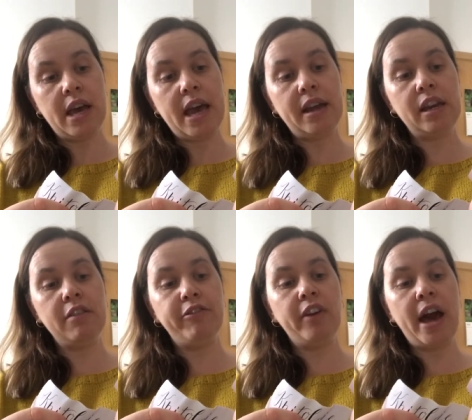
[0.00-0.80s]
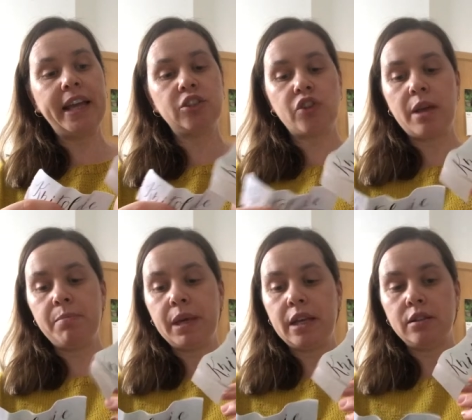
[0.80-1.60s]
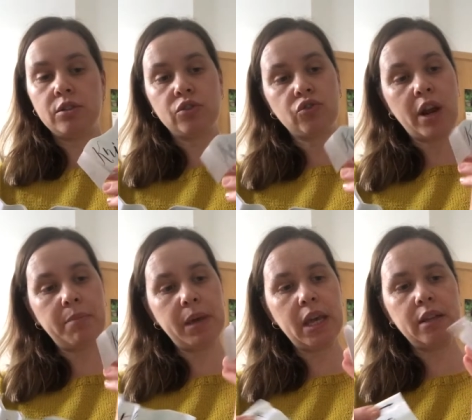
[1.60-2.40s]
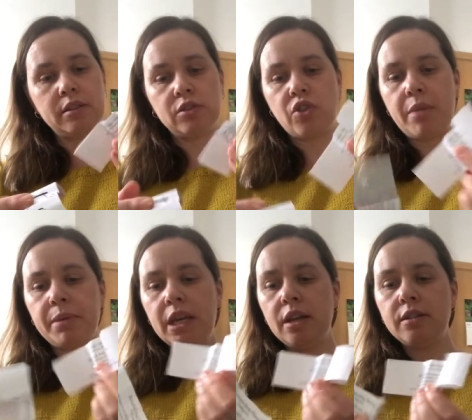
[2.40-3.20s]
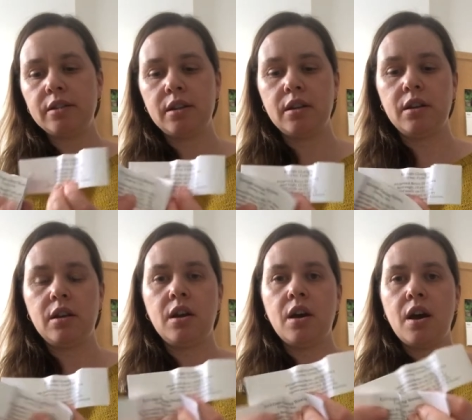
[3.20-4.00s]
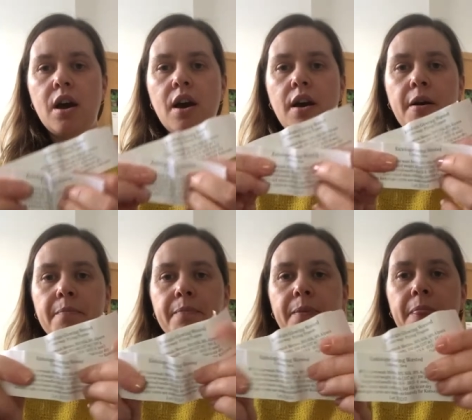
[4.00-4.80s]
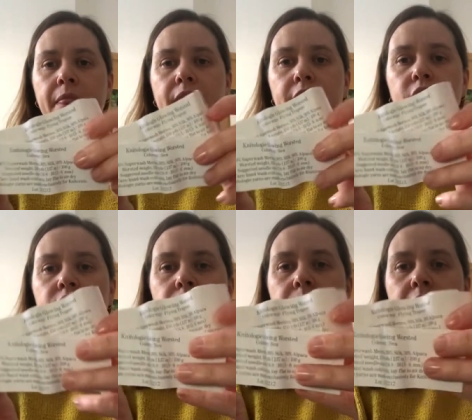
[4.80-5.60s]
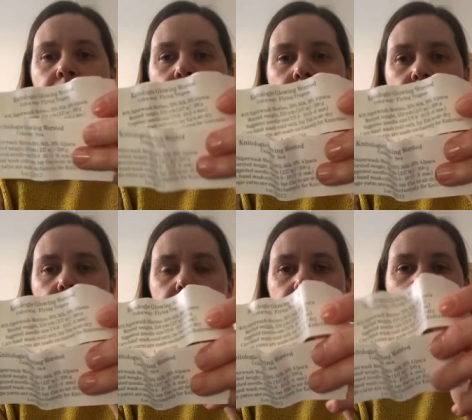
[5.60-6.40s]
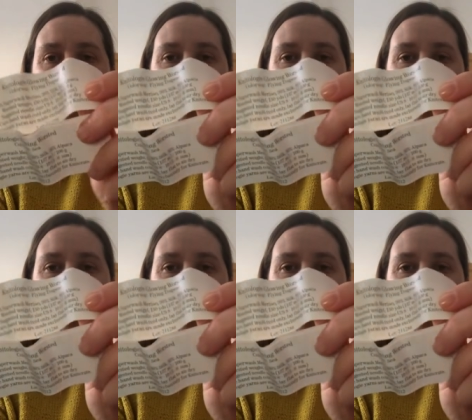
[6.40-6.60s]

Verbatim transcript: and in Flying Trape Trapeze, Trapeze. Um, those are my, the two